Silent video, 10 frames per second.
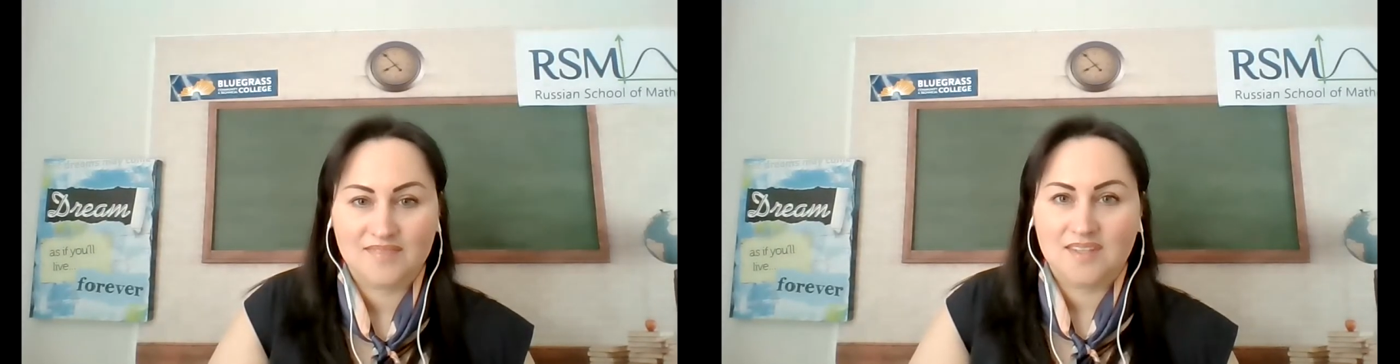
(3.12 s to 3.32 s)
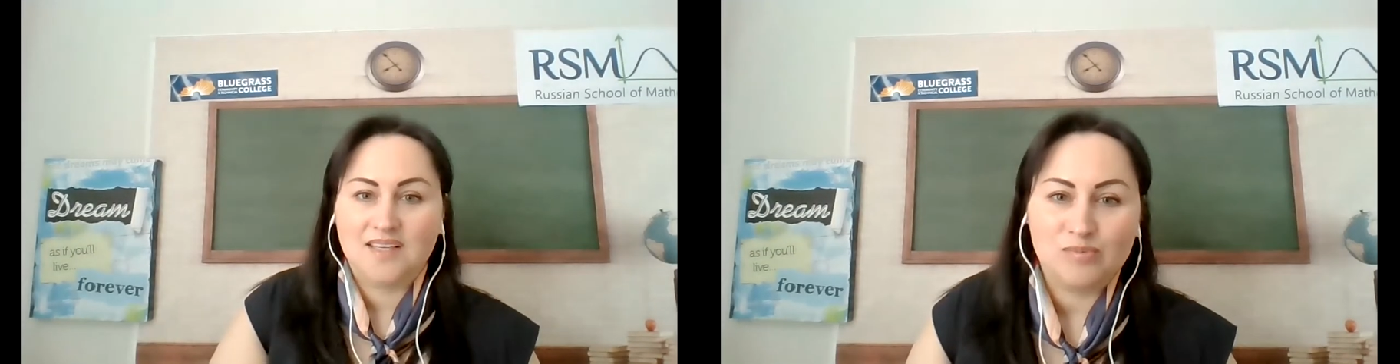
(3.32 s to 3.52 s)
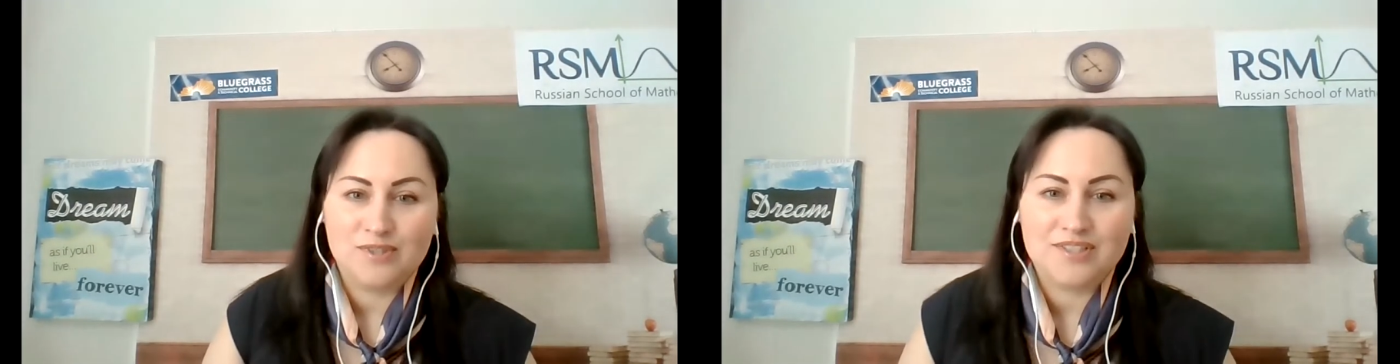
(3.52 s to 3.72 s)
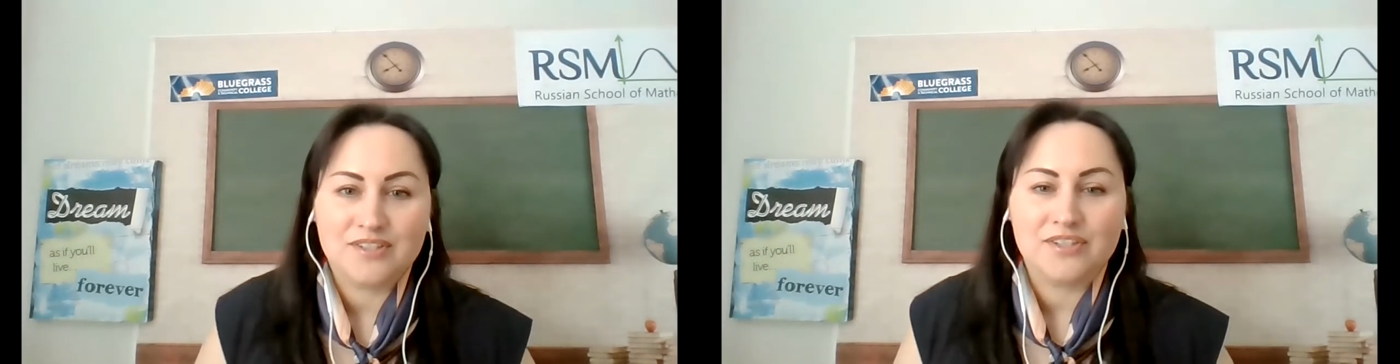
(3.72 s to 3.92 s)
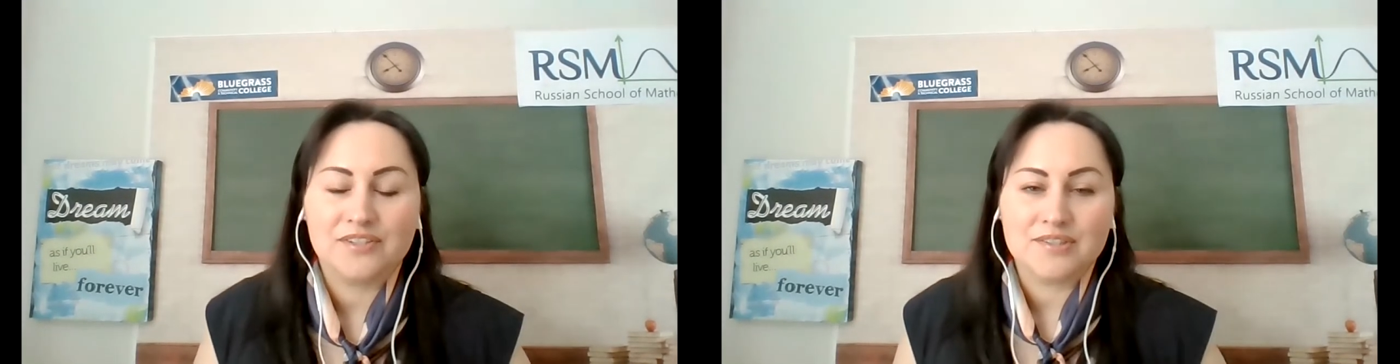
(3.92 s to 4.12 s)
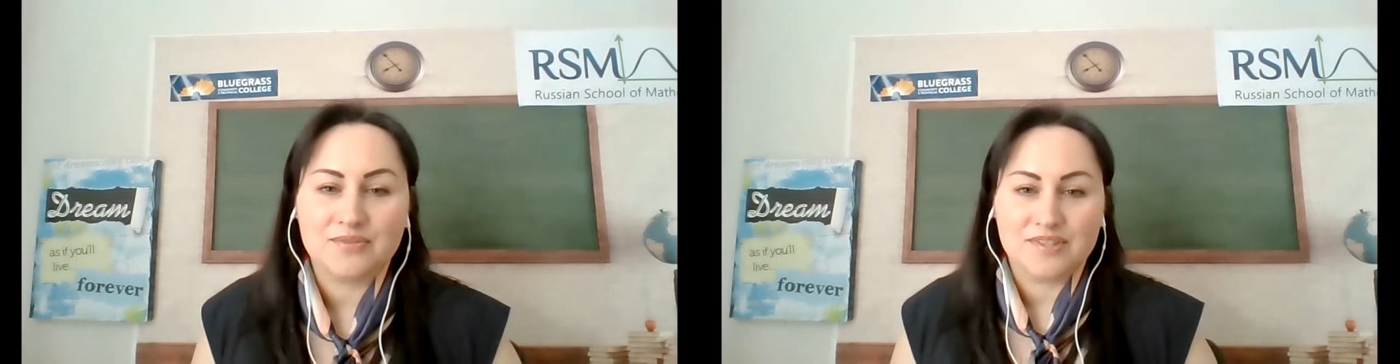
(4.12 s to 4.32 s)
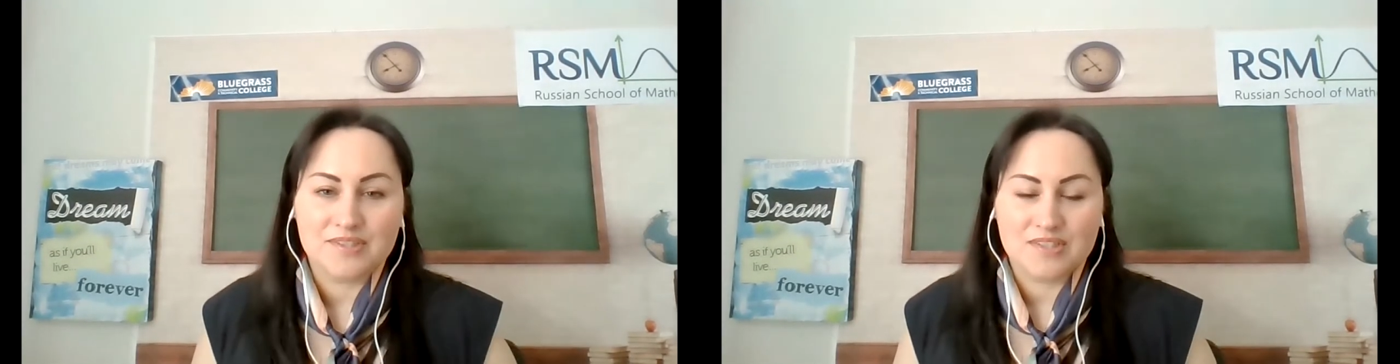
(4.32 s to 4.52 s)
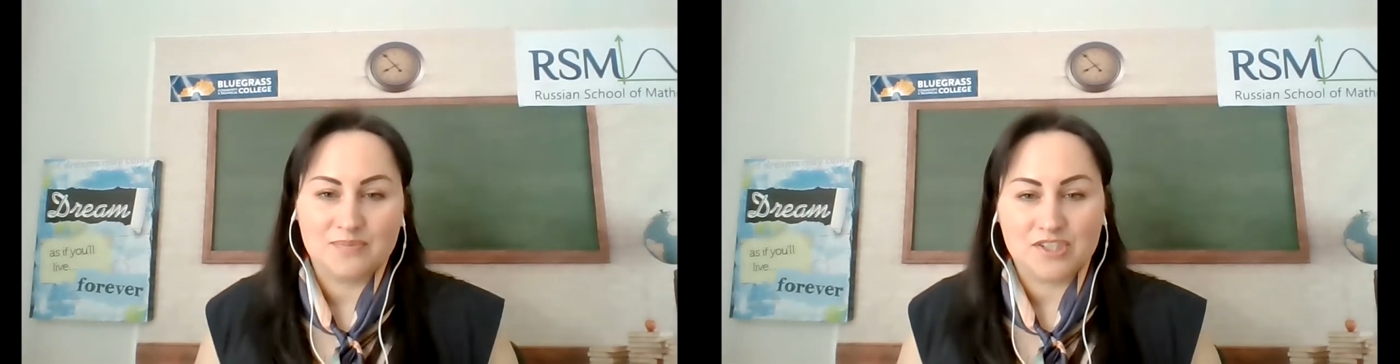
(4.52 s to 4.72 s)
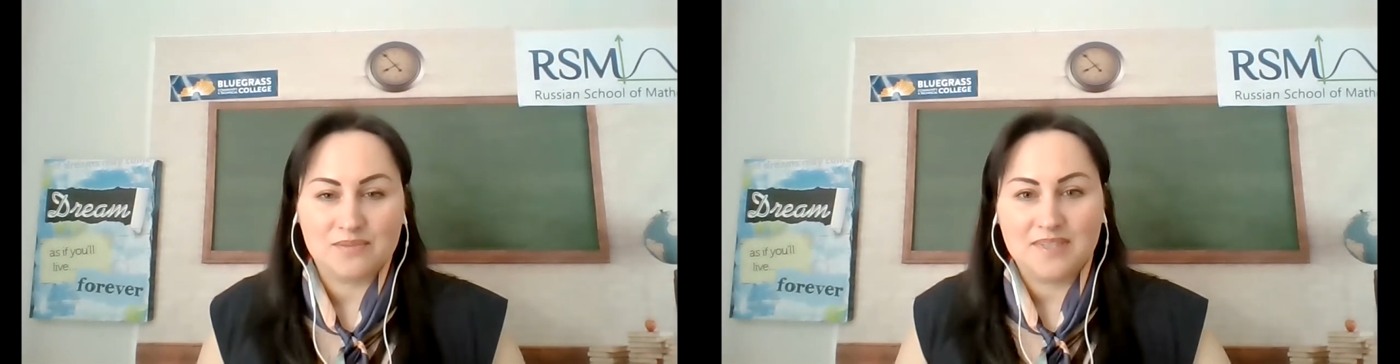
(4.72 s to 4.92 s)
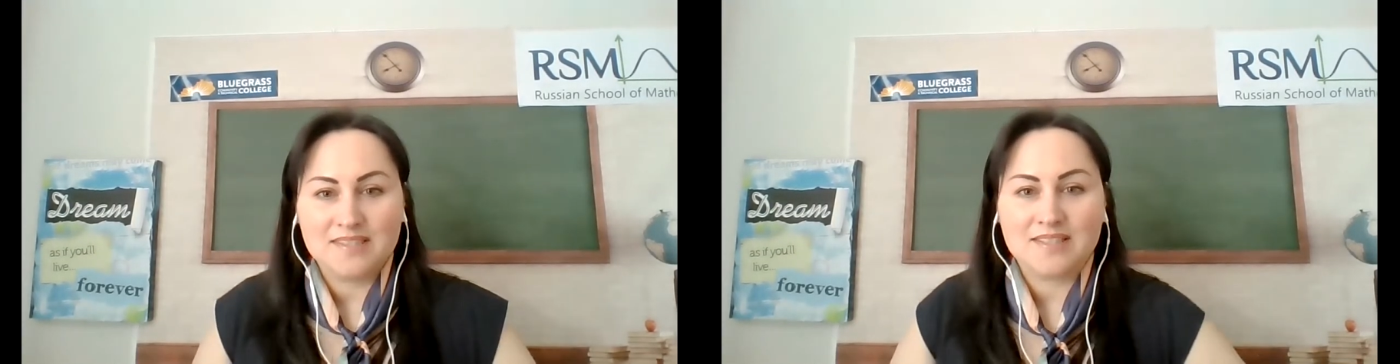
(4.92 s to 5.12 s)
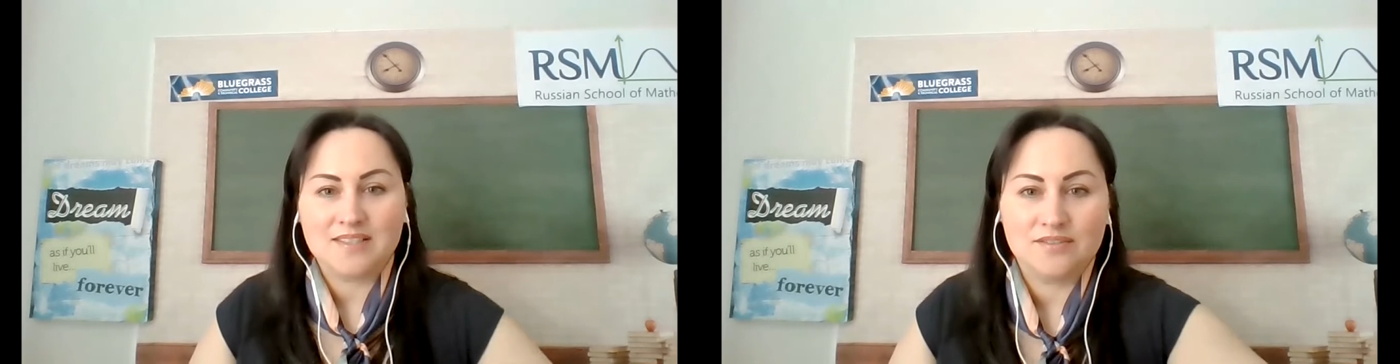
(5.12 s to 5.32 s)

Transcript: Hello, boys and girls. This is Ms. Shemansky.